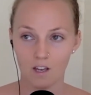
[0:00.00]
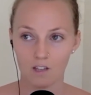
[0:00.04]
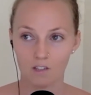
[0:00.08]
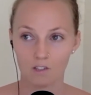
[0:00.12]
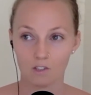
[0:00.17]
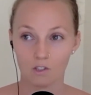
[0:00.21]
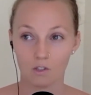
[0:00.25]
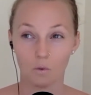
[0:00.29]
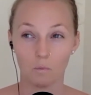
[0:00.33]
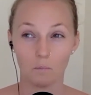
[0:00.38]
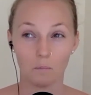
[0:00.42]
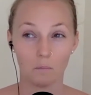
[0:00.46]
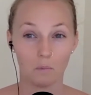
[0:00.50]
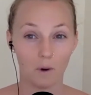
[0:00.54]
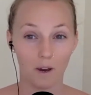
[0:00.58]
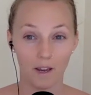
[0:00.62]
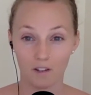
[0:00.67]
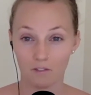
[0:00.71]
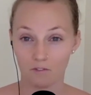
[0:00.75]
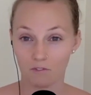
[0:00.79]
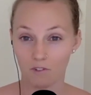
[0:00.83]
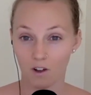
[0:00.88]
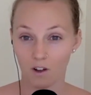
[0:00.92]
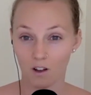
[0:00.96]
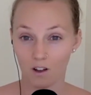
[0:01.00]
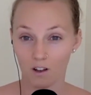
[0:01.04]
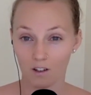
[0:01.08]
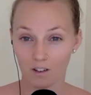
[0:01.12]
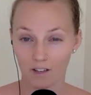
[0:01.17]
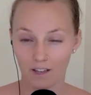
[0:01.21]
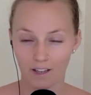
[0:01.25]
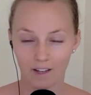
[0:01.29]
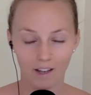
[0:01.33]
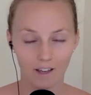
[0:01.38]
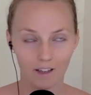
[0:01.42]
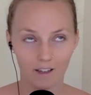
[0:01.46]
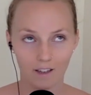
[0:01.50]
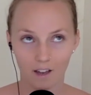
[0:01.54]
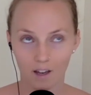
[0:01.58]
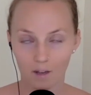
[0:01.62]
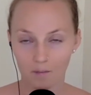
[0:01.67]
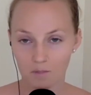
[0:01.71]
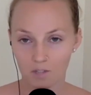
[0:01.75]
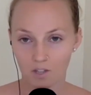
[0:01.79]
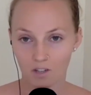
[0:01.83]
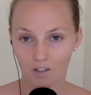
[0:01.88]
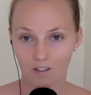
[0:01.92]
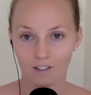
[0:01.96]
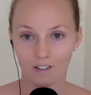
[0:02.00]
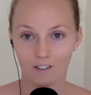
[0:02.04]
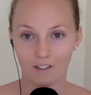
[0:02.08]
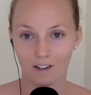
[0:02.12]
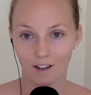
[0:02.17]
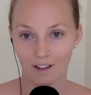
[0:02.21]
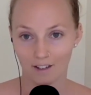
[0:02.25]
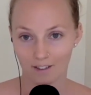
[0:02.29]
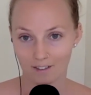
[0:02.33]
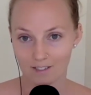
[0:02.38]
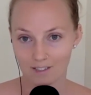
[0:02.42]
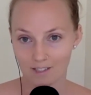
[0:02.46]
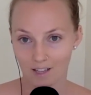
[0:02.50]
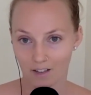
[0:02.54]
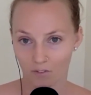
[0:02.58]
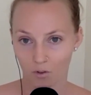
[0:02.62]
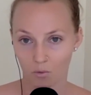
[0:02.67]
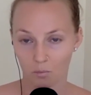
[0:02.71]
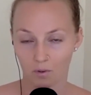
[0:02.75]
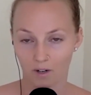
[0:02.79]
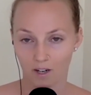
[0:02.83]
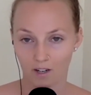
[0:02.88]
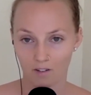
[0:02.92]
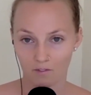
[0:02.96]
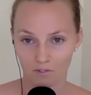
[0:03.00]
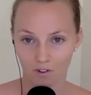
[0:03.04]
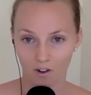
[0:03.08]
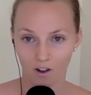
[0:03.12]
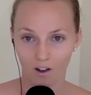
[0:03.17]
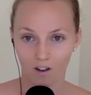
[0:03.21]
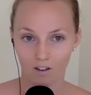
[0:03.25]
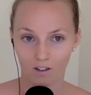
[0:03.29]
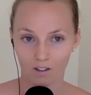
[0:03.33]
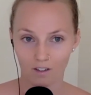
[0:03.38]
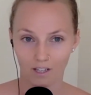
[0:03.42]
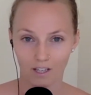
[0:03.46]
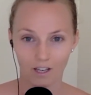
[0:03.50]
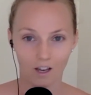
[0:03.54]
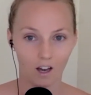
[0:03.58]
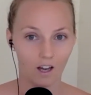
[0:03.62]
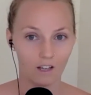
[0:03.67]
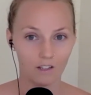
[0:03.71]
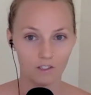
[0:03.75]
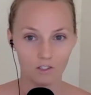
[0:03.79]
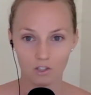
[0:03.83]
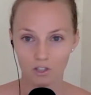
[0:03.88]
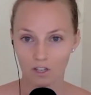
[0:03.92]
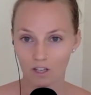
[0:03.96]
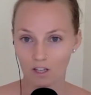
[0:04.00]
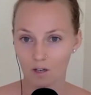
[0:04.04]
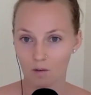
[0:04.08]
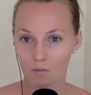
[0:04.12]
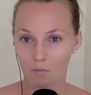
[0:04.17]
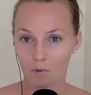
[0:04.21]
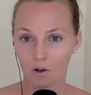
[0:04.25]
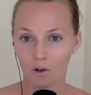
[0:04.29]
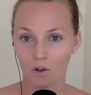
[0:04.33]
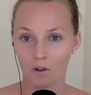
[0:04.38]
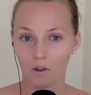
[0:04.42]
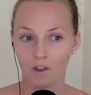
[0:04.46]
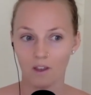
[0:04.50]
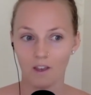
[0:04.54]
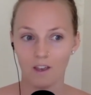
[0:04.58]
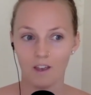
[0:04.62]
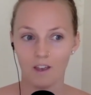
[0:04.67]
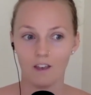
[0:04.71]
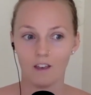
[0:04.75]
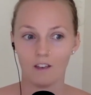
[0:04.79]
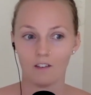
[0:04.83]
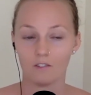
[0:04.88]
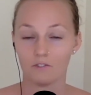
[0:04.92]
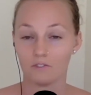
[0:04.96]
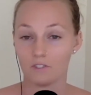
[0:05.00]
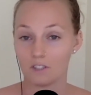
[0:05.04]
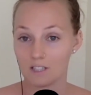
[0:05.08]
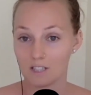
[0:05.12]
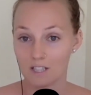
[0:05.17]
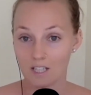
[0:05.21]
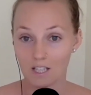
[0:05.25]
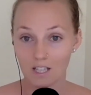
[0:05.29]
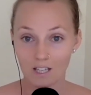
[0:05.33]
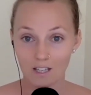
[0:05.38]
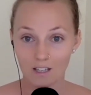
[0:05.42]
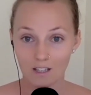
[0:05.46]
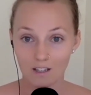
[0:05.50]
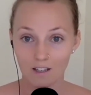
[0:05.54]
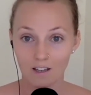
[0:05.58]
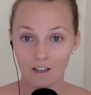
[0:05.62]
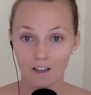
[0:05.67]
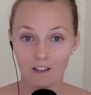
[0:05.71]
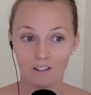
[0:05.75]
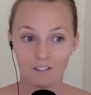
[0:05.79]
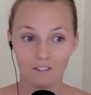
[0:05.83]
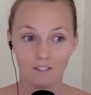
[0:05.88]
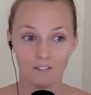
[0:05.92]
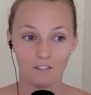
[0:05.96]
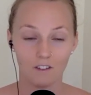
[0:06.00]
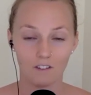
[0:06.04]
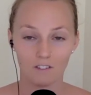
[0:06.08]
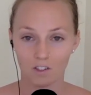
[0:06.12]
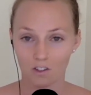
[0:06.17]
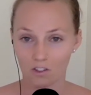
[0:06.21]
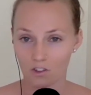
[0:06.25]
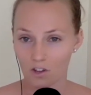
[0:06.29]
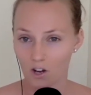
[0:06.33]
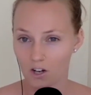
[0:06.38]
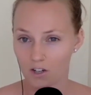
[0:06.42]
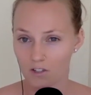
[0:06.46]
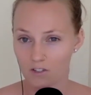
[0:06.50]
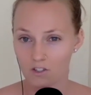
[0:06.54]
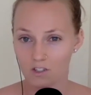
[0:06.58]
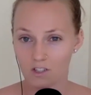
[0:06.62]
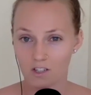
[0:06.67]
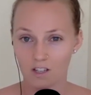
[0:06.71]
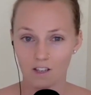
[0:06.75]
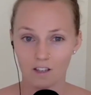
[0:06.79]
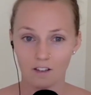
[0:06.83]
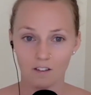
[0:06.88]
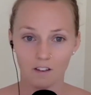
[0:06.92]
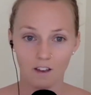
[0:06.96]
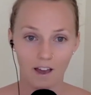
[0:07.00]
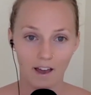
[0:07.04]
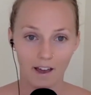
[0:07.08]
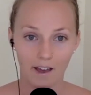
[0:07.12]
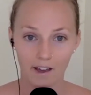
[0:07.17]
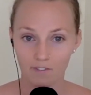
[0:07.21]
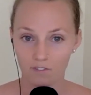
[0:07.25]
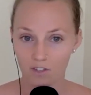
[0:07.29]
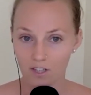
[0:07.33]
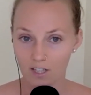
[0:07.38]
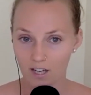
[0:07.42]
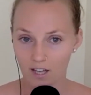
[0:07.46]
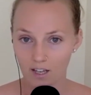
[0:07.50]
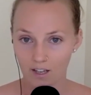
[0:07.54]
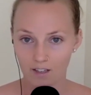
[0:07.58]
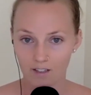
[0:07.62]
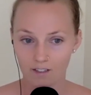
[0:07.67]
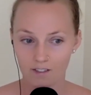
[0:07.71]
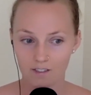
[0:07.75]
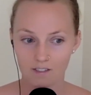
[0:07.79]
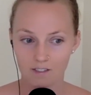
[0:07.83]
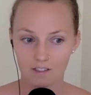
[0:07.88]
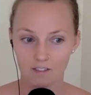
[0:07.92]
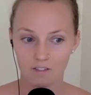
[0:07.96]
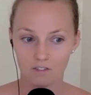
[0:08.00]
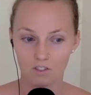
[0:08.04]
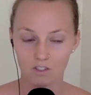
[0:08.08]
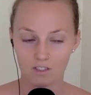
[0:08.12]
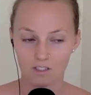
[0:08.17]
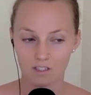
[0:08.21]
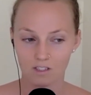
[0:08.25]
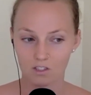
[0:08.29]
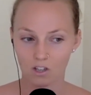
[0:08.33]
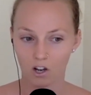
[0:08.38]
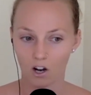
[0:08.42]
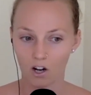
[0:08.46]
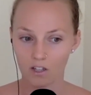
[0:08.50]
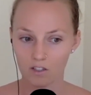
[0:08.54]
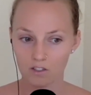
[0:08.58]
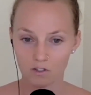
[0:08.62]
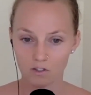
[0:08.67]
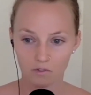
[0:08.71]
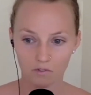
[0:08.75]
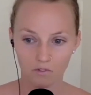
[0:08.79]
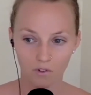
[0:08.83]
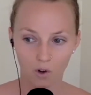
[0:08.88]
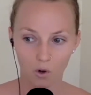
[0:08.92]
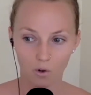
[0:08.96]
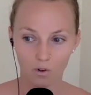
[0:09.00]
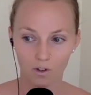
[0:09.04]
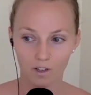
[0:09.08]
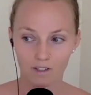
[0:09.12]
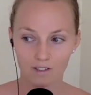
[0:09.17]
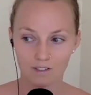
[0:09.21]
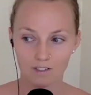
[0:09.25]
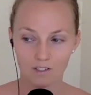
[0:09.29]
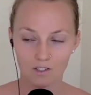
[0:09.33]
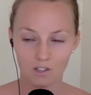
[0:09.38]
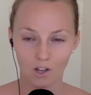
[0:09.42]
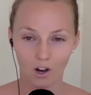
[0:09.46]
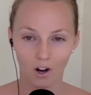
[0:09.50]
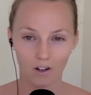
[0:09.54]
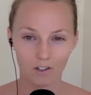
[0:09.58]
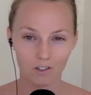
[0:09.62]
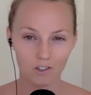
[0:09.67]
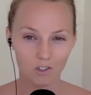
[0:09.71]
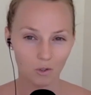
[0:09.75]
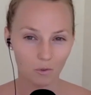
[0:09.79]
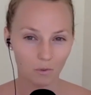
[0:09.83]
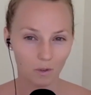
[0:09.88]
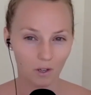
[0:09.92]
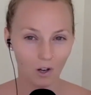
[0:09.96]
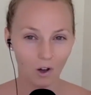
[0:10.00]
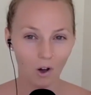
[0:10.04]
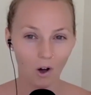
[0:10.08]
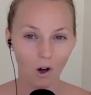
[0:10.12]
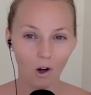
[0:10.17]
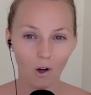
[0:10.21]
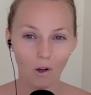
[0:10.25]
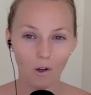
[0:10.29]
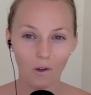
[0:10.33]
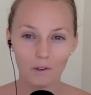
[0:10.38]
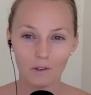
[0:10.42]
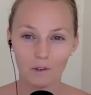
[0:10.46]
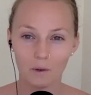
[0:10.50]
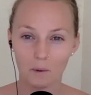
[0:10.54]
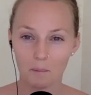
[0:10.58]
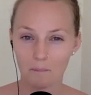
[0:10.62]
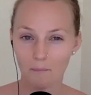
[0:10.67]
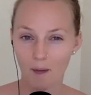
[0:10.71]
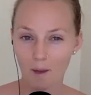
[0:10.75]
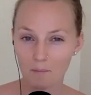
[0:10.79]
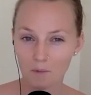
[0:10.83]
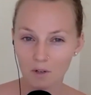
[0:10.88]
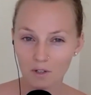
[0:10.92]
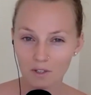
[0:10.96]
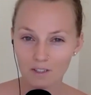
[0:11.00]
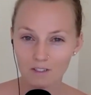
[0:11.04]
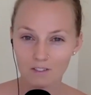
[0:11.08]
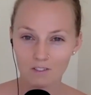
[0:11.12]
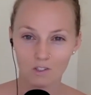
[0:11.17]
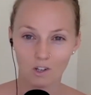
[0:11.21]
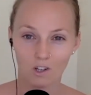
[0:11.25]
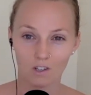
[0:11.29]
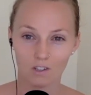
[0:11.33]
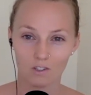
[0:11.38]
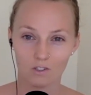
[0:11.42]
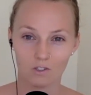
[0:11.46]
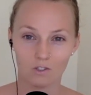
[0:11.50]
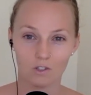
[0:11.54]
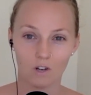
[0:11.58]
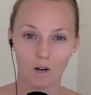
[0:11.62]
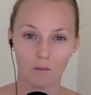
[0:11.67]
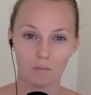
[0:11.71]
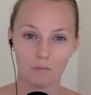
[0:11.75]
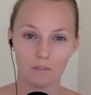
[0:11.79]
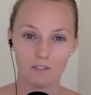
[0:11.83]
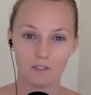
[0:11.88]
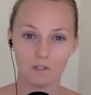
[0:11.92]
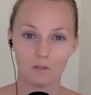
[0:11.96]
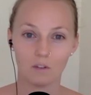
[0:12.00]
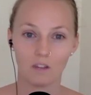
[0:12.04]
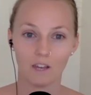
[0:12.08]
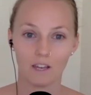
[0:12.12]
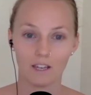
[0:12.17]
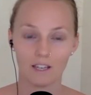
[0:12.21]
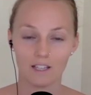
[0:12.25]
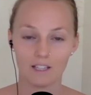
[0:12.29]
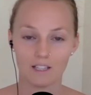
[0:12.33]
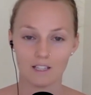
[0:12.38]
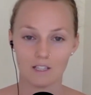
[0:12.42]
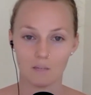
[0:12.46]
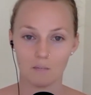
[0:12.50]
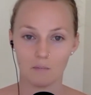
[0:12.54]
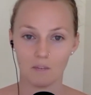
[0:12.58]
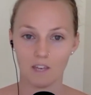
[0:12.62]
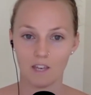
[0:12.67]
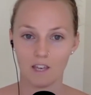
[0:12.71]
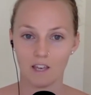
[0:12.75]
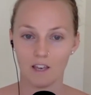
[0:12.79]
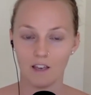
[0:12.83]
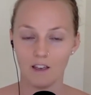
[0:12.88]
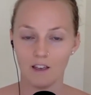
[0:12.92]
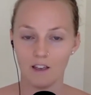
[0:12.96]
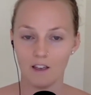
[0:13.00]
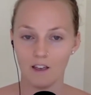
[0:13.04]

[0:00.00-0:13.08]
So brain fog, and I'm talking next level brain fog, like unshakable fatigue, lethargy, heaviness, just it's hard to focus. It's hard to recall. Your memory is not as sharp as you'd like it to be.